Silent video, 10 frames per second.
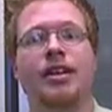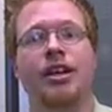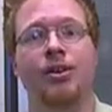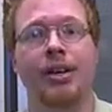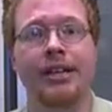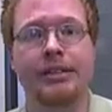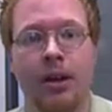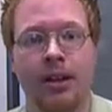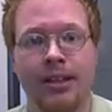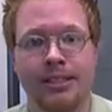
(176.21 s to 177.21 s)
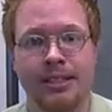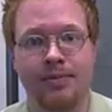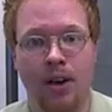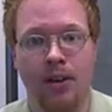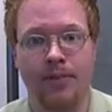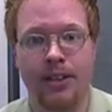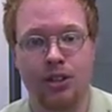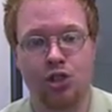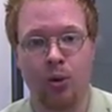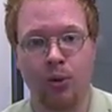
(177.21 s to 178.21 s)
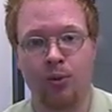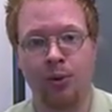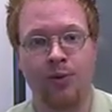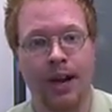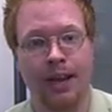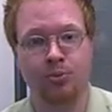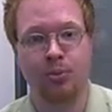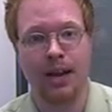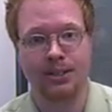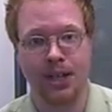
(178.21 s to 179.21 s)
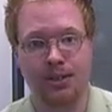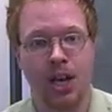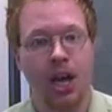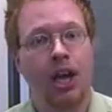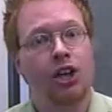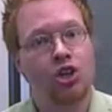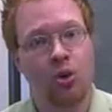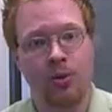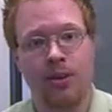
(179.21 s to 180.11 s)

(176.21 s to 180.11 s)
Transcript: here is what is involved in the short refinance process. Short